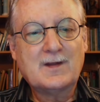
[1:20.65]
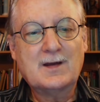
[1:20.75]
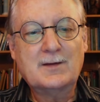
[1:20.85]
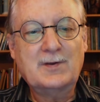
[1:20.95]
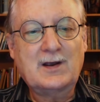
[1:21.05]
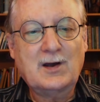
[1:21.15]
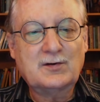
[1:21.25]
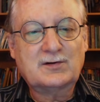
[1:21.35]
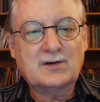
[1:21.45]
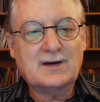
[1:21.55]

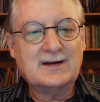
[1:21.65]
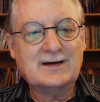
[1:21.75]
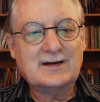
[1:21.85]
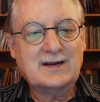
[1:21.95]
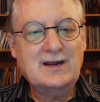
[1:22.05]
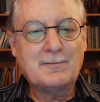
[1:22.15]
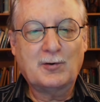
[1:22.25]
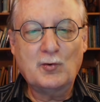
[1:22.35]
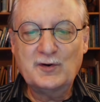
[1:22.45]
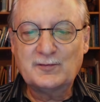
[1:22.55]
because he
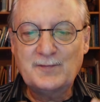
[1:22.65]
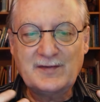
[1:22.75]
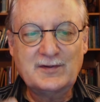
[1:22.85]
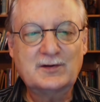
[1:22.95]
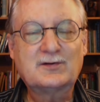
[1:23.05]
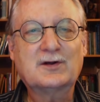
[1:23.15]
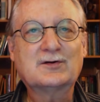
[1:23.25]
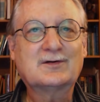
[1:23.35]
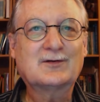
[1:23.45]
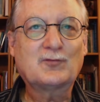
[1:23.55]
employs methods such
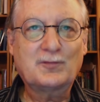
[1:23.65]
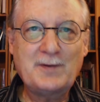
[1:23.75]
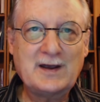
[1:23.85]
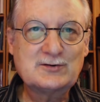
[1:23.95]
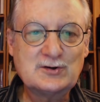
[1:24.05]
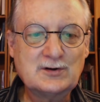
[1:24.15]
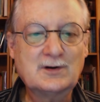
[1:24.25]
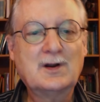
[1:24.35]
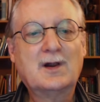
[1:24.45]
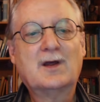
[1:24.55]
as introspection,